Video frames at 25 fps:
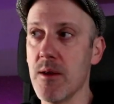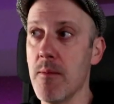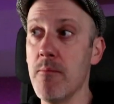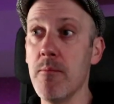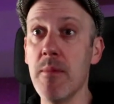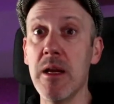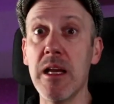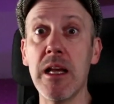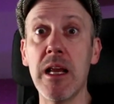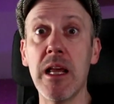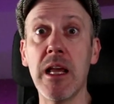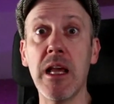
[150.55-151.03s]

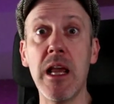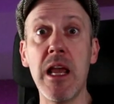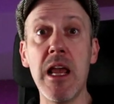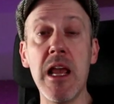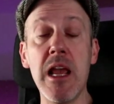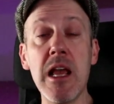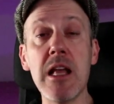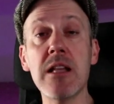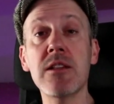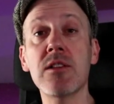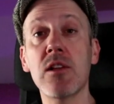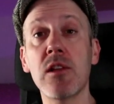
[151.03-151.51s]
meaning
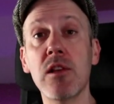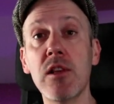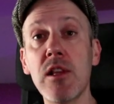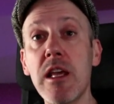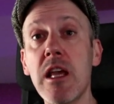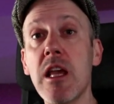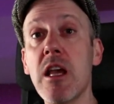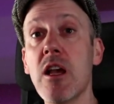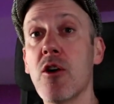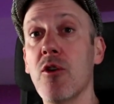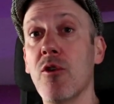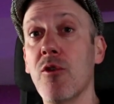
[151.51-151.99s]
it's
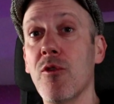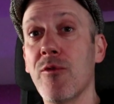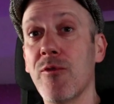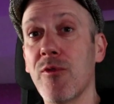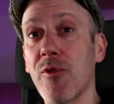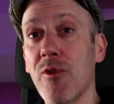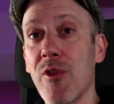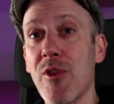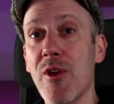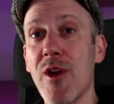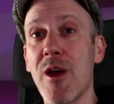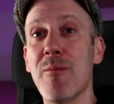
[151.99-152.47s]
legal for
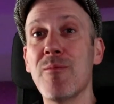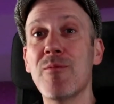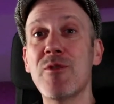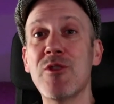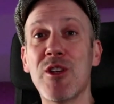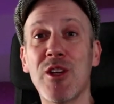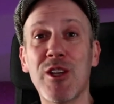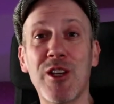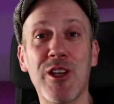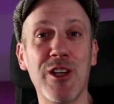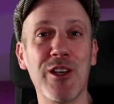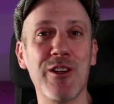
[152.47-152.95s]
them to
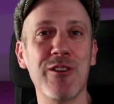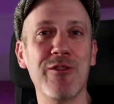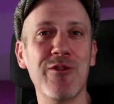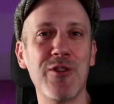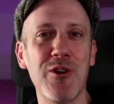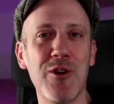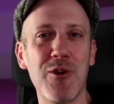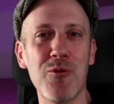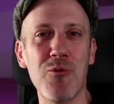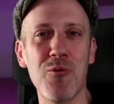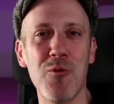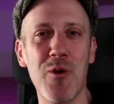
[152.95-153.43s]
give
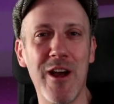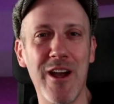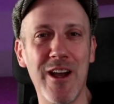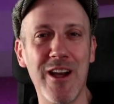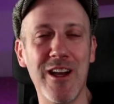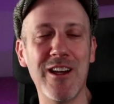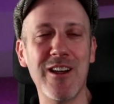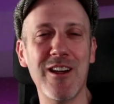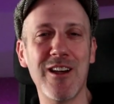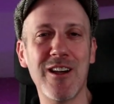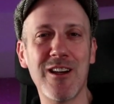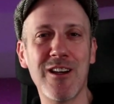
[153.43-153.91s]

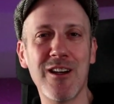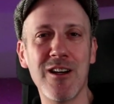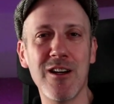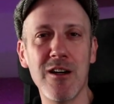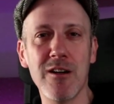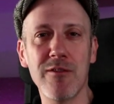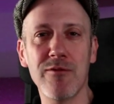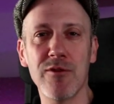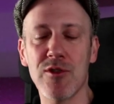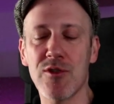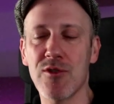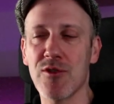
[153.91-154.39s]
away
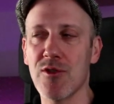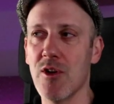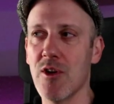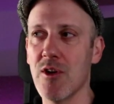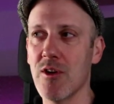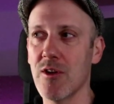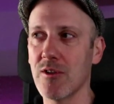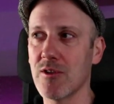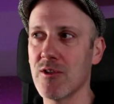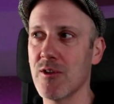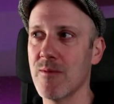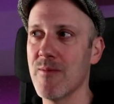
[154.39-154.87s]
cover
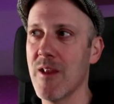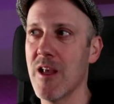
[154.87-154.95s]
songs.